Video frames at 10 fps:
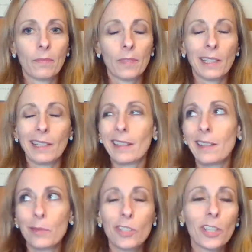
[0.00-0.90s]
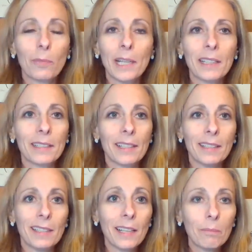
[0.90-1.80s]
And I think it was Jeremiah
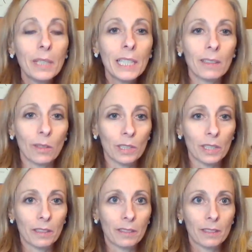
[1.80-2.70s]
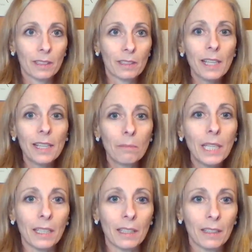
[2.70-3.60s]
said, Send me, Lord. Send
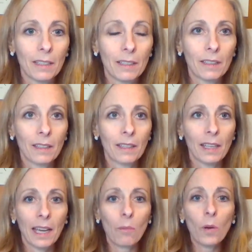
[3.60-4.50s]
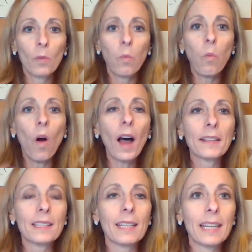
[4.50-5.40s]
me. And we
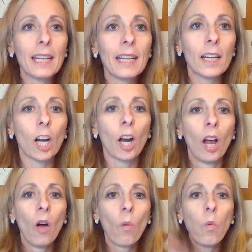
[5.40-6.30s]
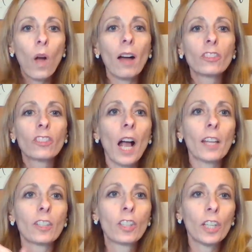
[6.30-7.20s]
want to hear well
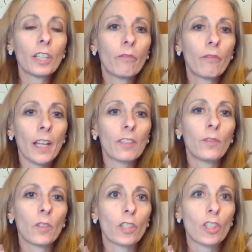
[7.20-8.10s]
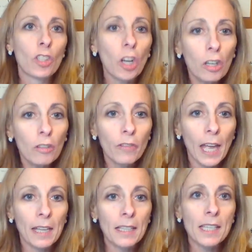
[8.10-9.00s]
done, good and faithful
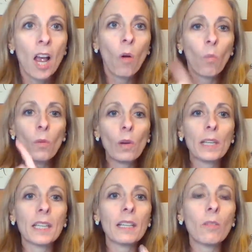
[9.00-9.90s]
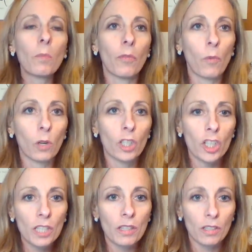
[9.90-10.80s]
servant, when we kneel before
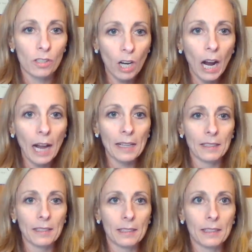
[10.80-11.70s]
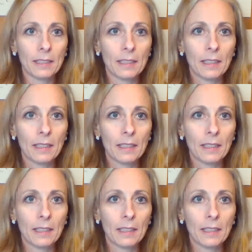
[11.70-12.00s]
Jesus Christ.